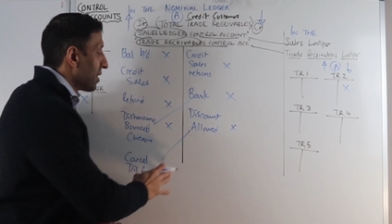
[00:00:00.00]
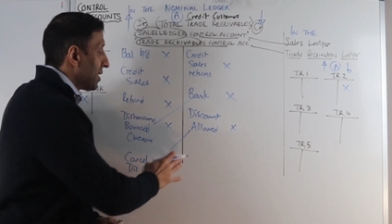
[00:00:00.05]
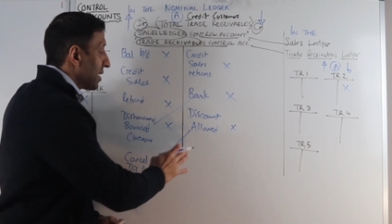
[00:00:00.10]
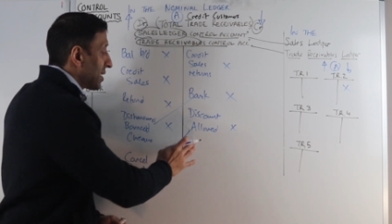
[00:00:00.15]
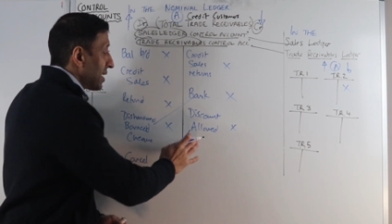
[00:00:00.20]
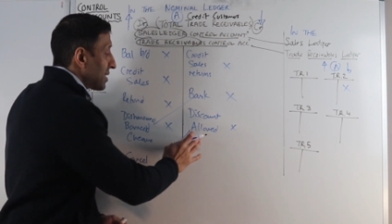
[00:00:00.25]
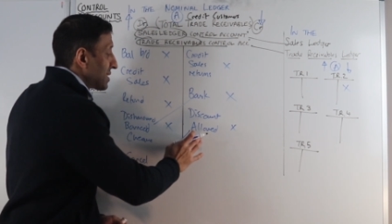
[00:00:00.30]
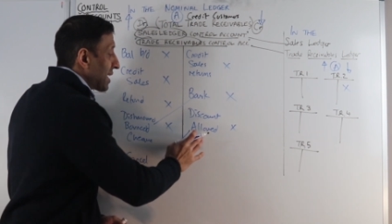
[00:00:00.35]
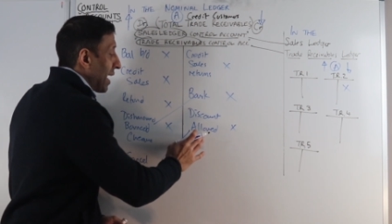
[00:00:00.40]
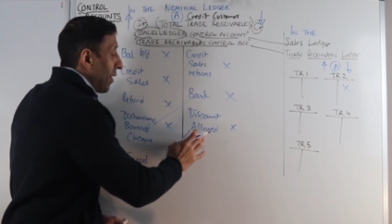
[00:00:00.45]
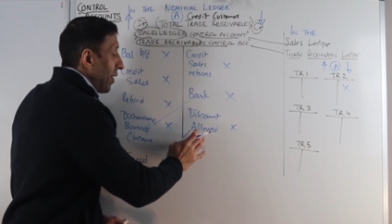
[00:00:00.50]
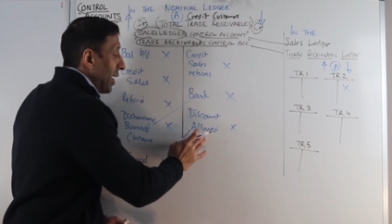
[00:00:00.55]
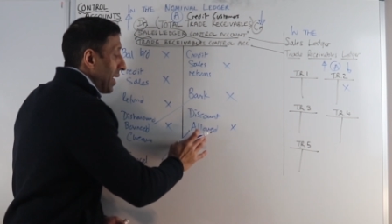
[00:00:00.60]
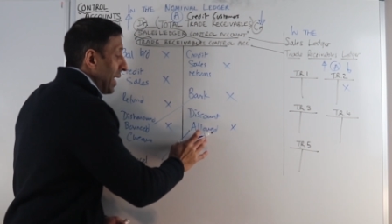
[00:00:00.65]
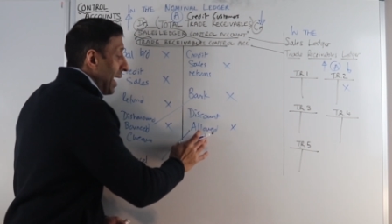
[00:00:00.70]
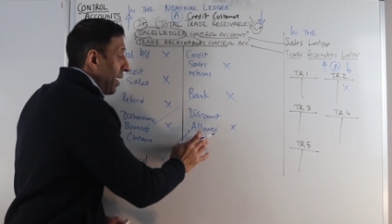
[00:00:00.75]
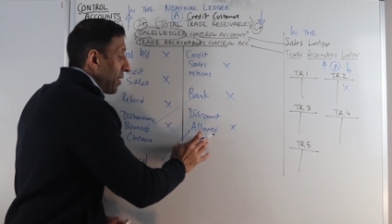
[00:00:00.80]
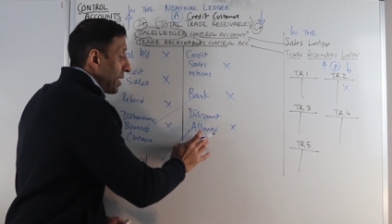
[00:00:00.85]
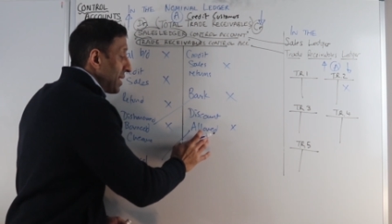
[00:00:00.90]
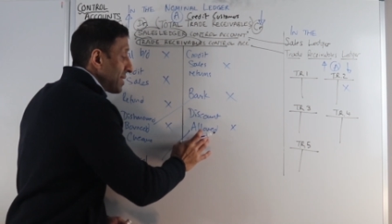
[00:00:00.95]
The discount
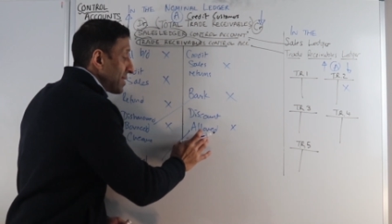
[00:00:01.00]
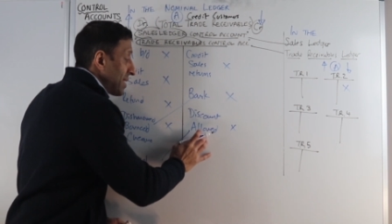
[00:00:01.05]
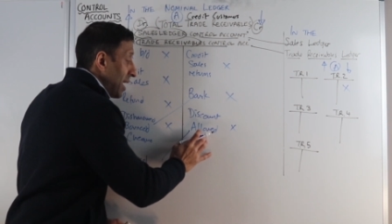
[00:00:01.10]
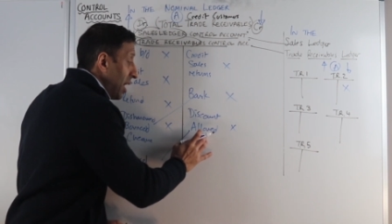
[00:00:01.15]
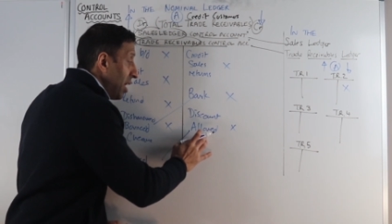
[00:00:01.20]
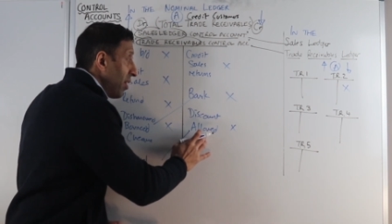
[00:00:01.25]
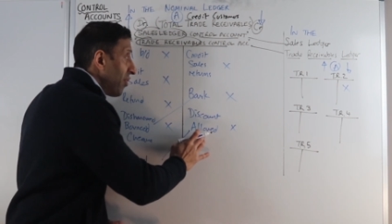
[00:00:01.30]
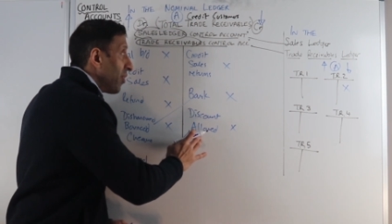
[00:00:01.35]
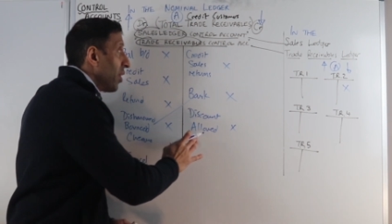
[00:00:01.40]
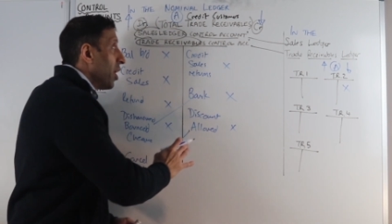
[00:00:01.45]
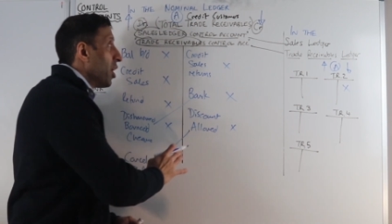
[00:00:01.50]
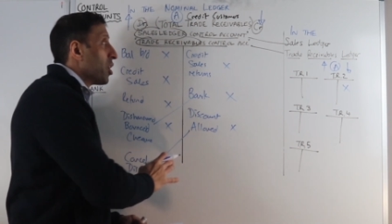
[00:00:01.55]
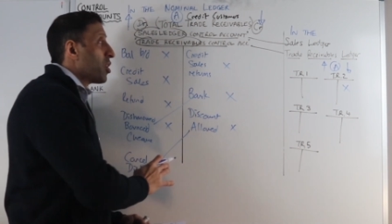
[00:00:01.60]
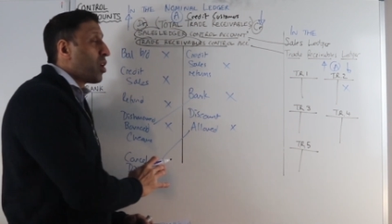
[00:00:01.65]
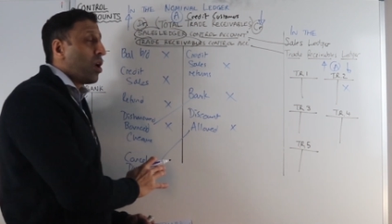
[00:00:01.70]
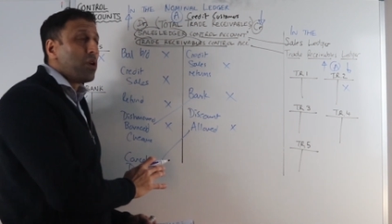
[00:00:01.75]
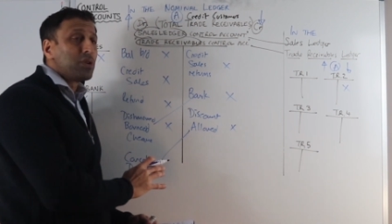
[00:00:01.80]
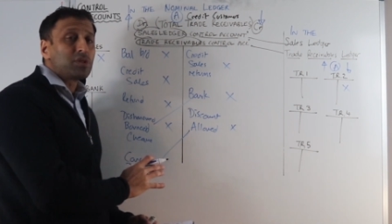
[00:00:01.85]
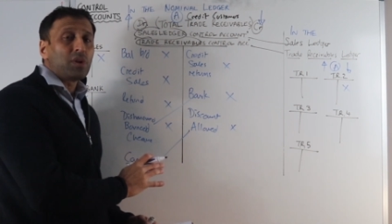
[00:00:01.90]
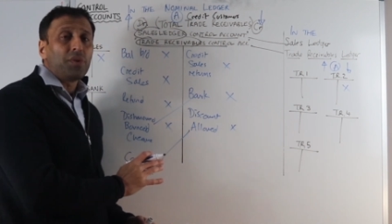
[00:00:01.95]
allowed itself
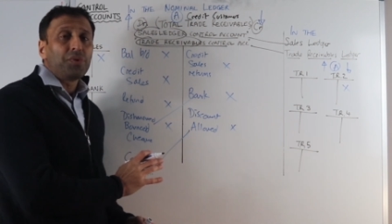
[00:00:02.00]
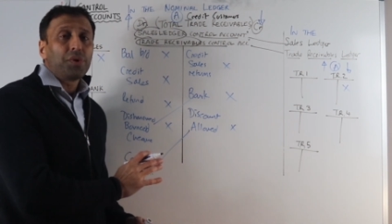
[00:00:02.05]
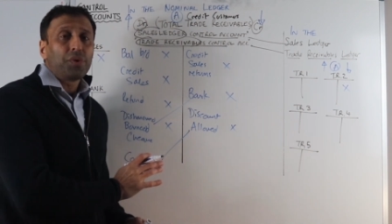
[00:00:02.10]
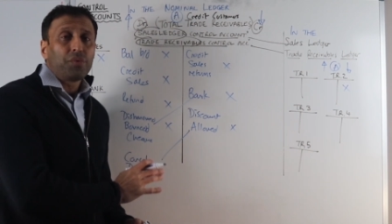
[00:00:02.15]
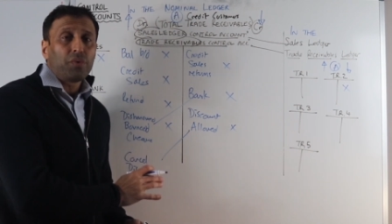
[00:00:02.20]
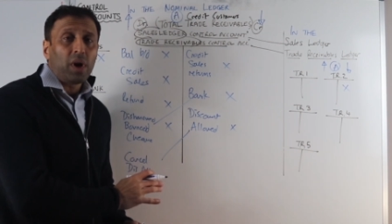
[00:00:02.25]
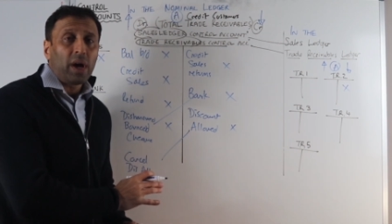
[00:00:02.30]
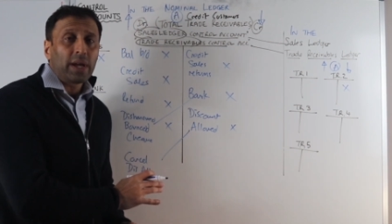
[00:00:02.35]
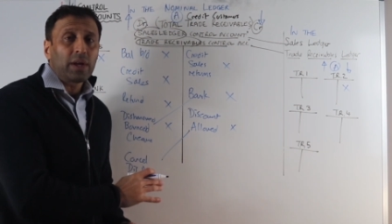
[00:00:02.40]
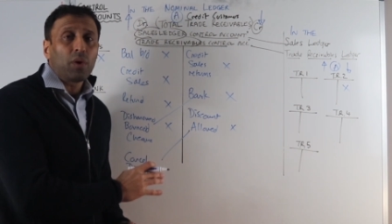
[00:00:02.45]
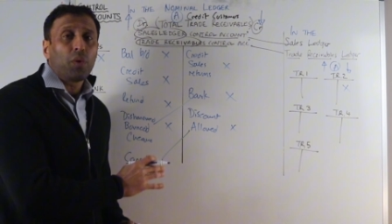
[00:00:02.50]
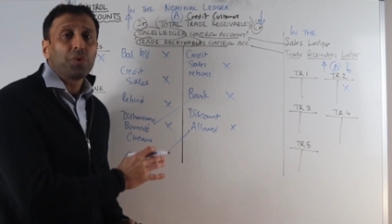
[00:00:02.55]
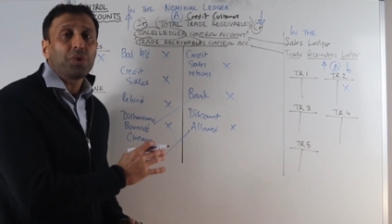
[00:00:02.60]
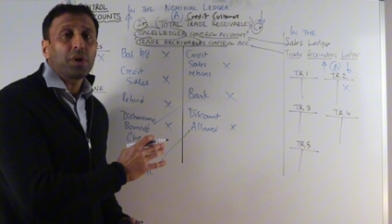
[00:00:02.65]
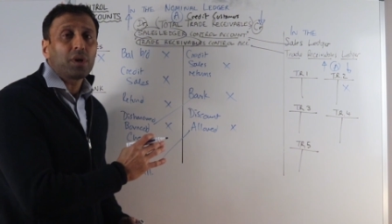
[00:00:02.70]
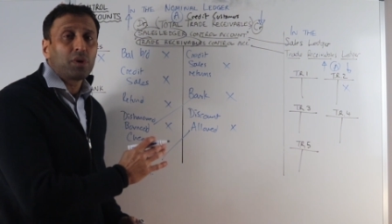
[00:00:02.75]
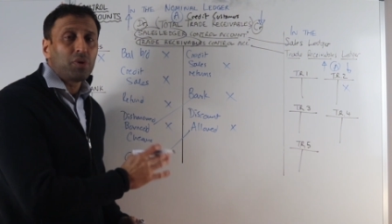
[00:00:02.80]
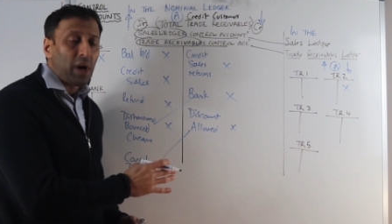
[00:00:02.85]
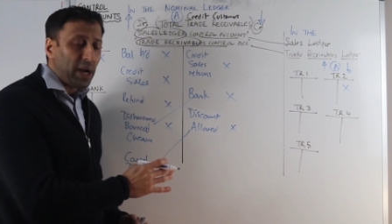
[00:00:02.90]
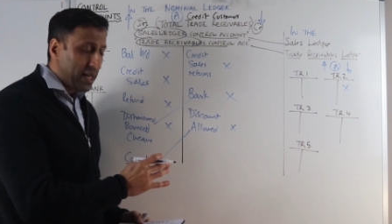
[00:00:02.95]
goes on the right or
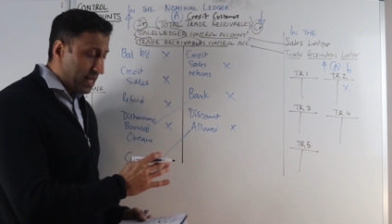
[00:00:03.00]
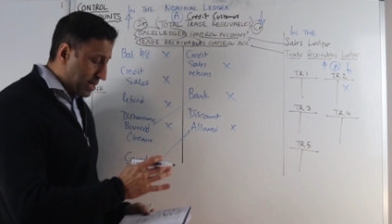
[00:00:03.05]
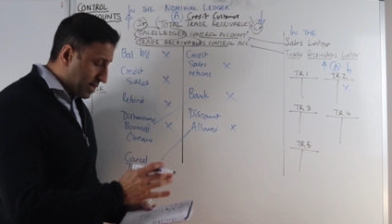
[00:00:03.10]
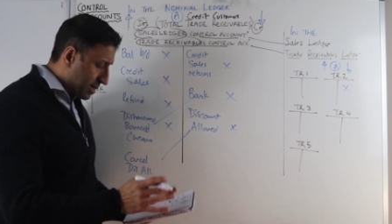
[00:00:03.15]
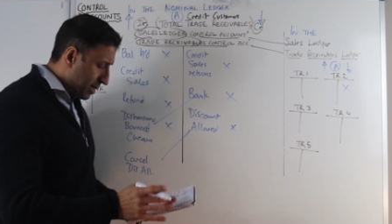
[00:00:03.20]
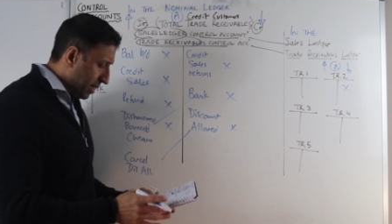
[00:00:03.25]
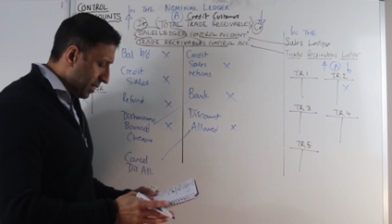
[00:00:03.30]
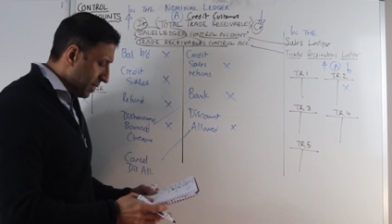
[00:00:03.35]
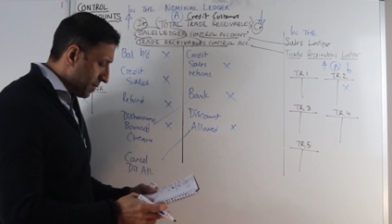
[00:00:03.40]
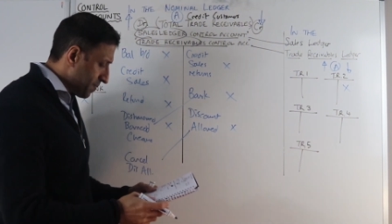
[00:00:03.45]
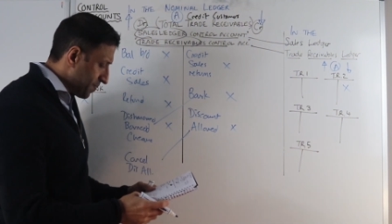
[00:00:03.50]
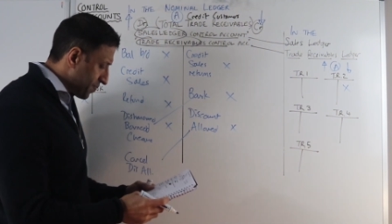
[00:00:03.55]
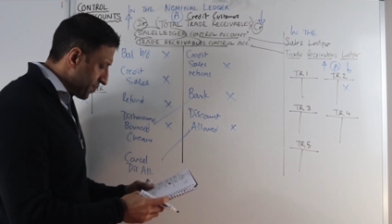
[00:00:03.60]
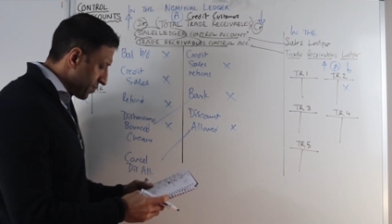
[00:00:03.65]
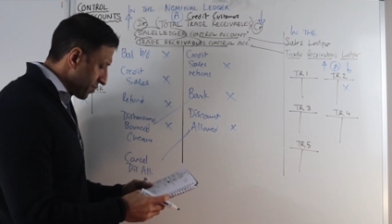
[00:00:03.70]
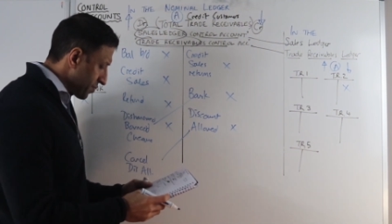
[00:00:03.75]
the credit side.